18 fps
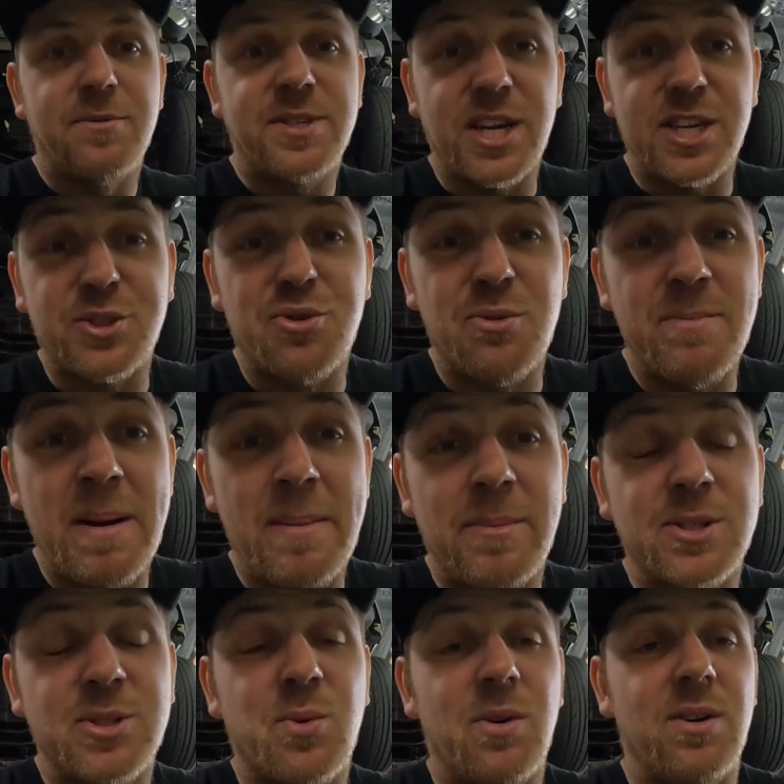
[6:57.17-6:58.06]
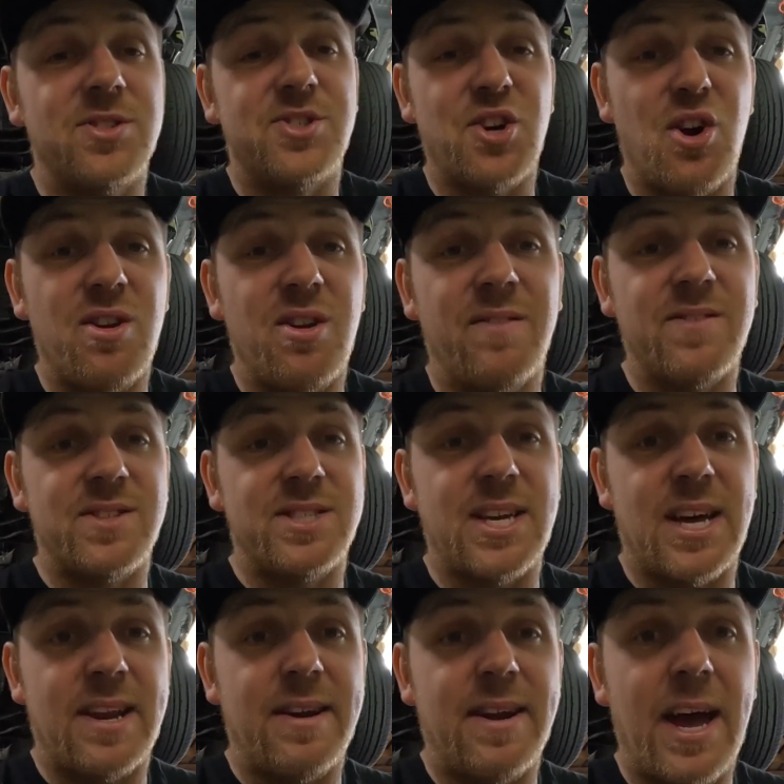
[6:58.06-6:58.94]
Just remember as well, it's only on the
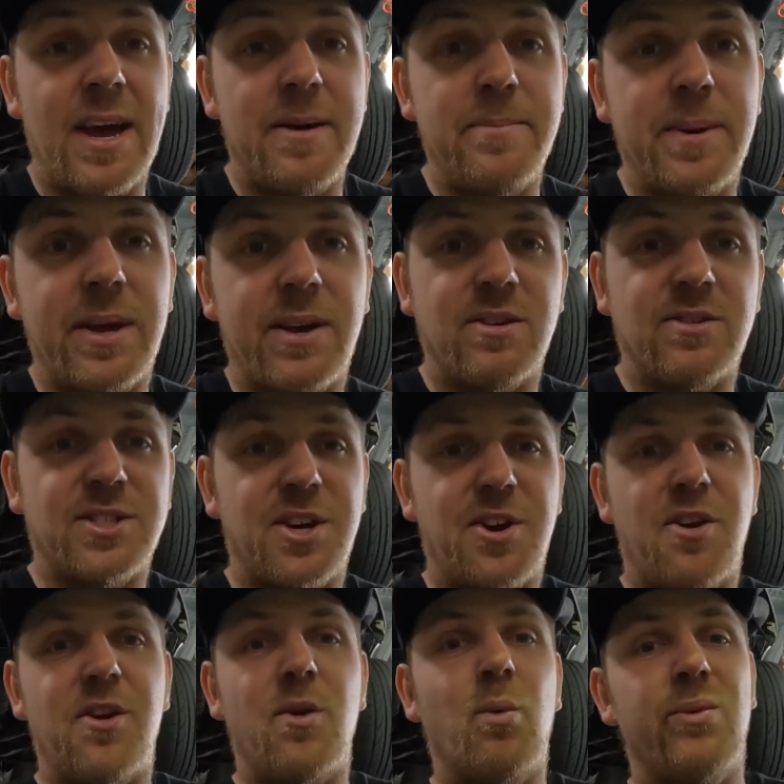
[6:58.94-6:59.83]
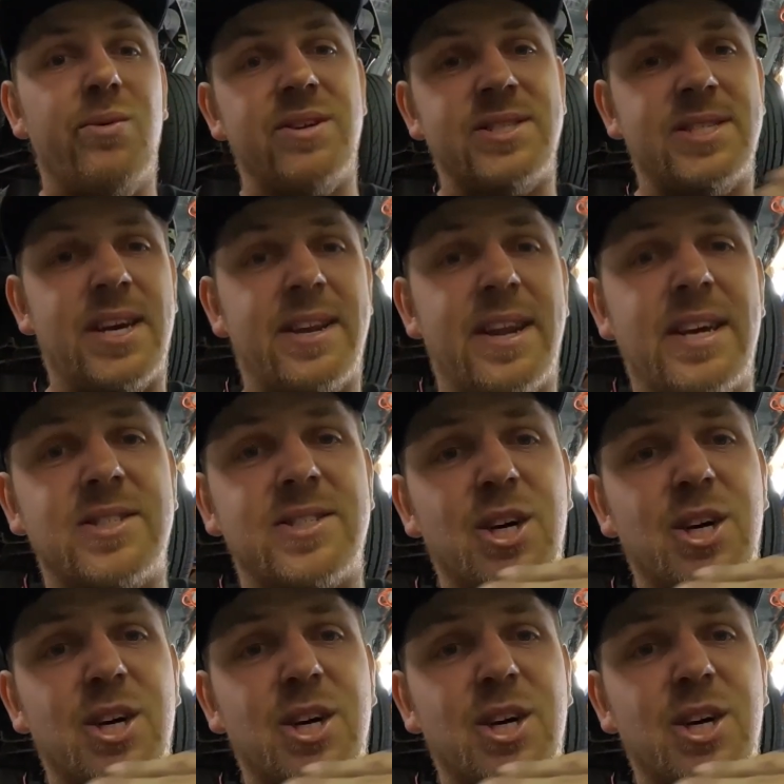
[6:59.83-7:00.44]
Saturday because I don't know what the Sunday